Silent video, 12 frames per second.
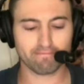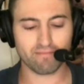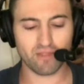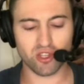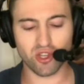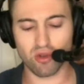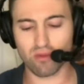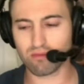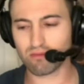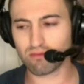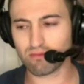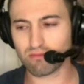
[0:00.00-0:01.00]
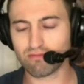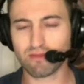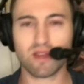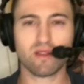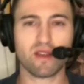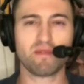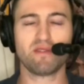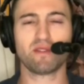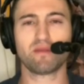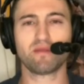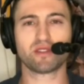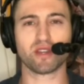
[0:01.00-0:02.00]
So let, let me let
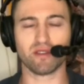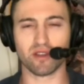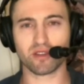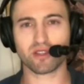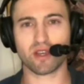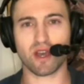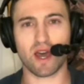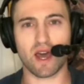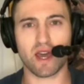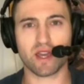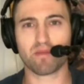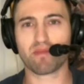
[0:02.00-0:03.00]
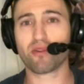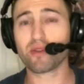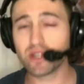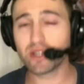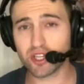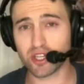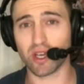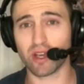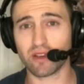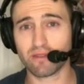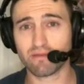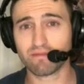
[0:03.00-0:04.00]
me say this. I
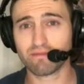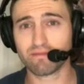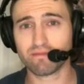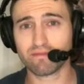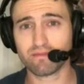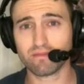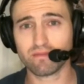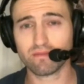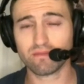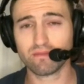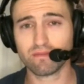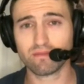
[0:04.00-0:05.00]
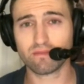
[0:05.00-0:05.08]
appreciate I